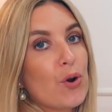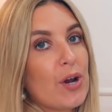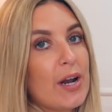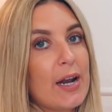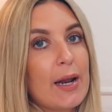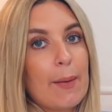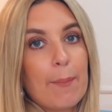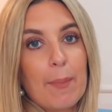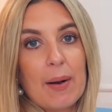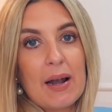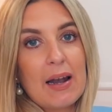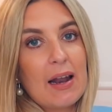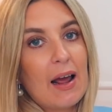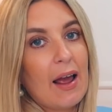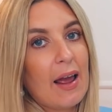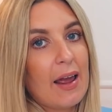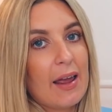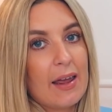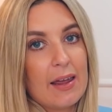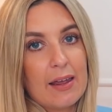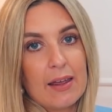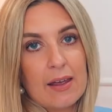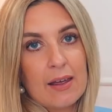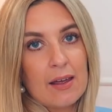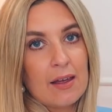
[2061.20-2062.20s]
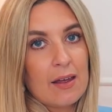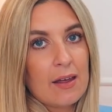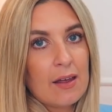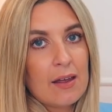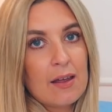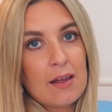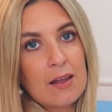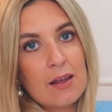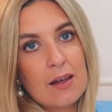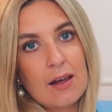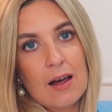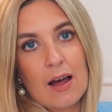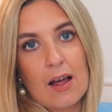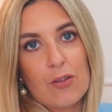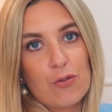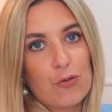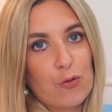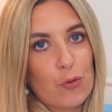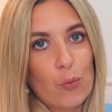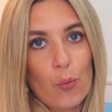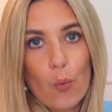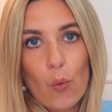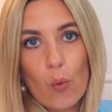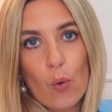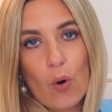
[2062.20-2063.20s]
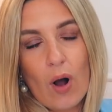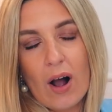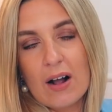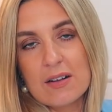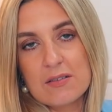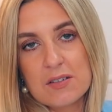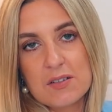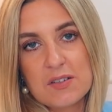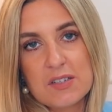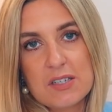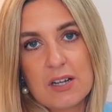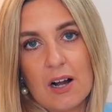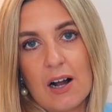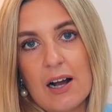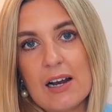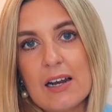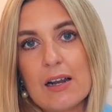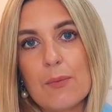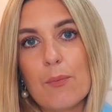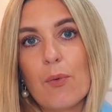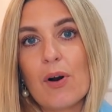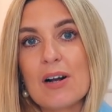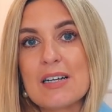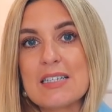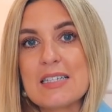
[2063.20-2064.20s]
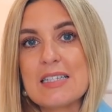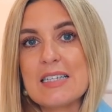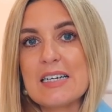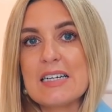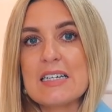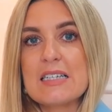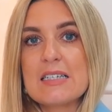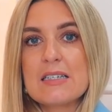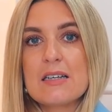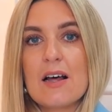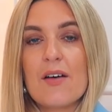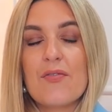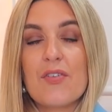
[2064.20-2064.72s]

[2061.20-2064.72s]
really play and do all kinds of styling, whereas this,